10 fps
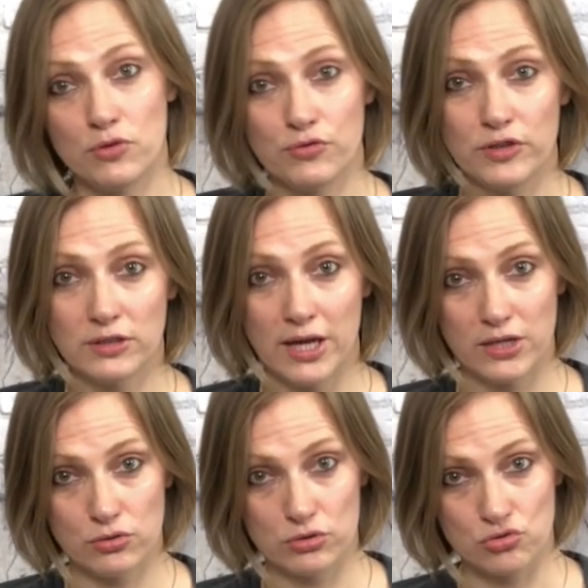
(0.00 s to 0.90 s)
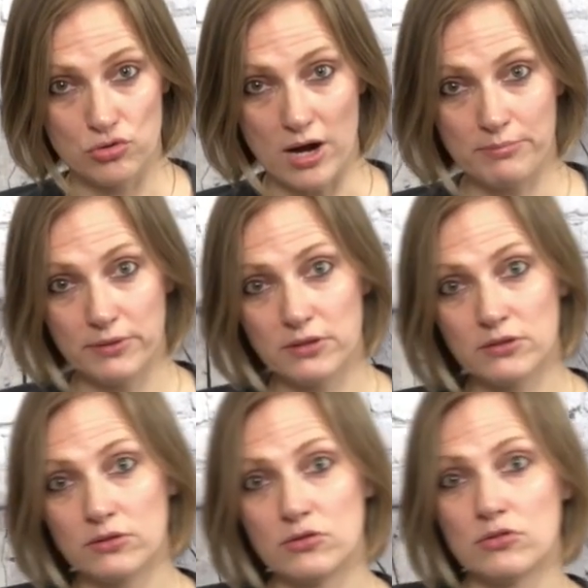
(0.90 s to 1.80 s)
you feel like you're
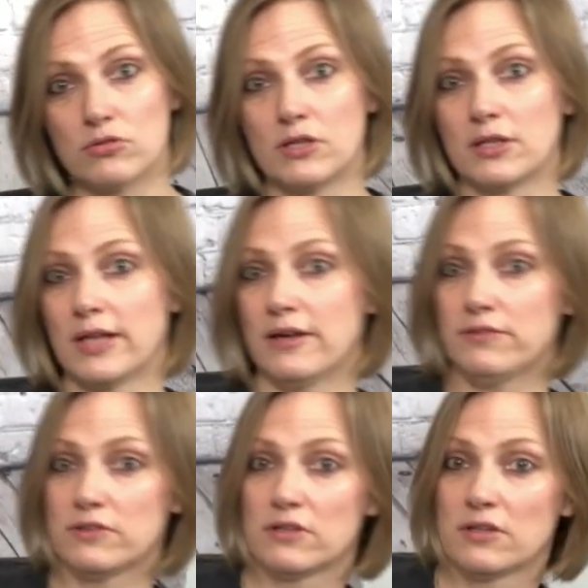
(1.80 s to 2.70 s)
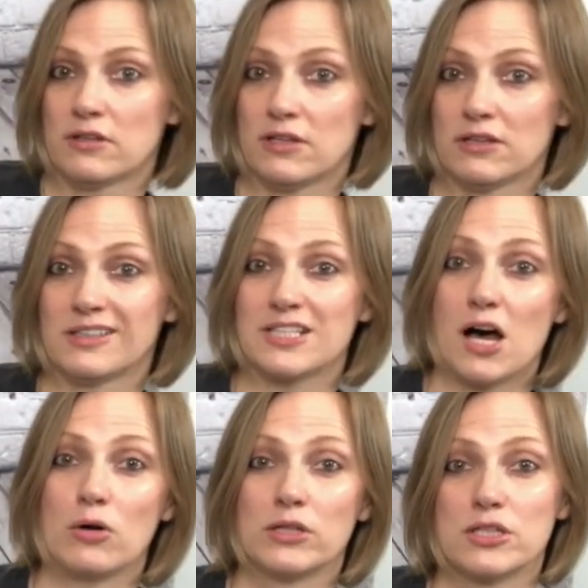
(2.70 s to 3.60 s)
dropping to the left, then the
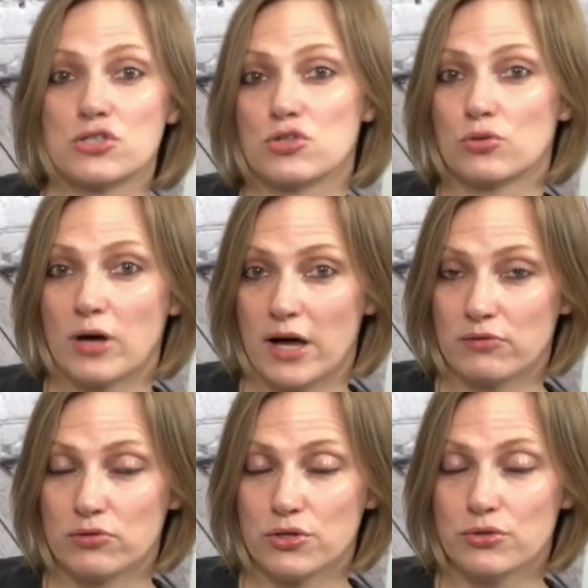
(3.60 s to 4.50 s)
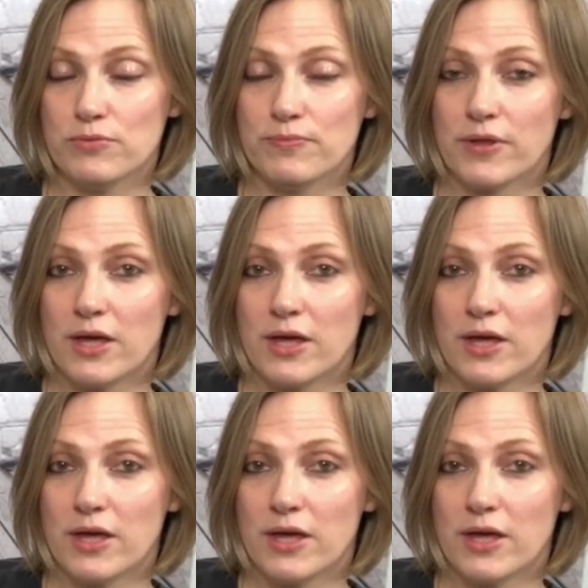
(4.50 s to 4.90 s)
towel is too high for you.